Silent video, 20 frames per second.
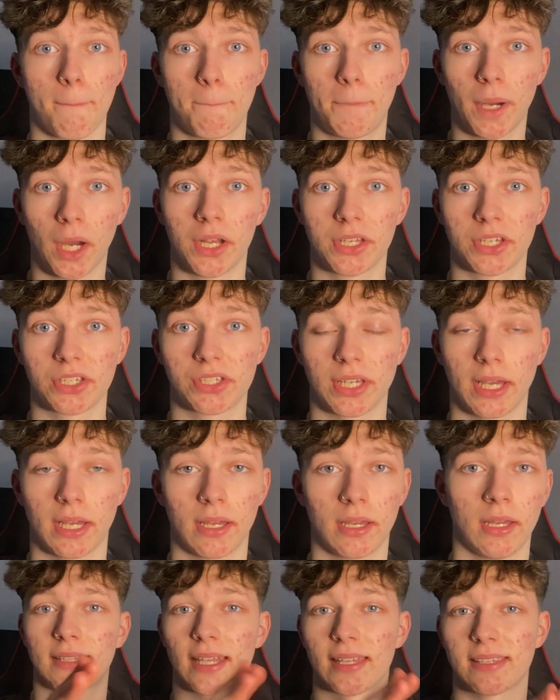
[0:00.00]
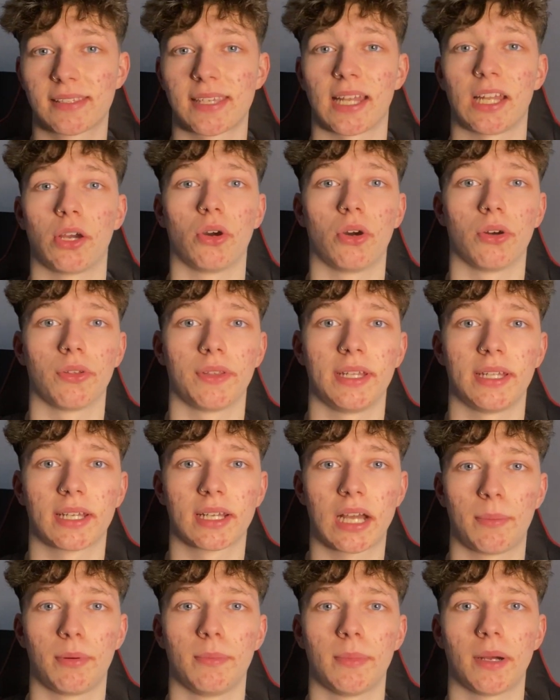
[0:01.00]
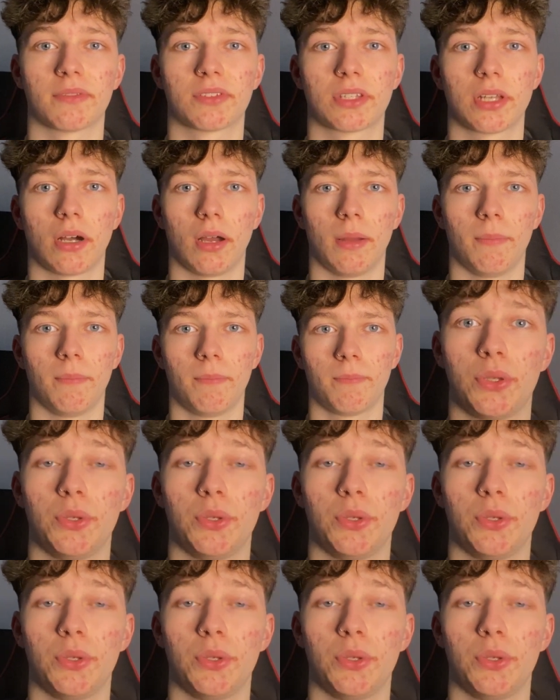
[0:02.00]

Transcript: purchase it, then sell it on in a couple months time.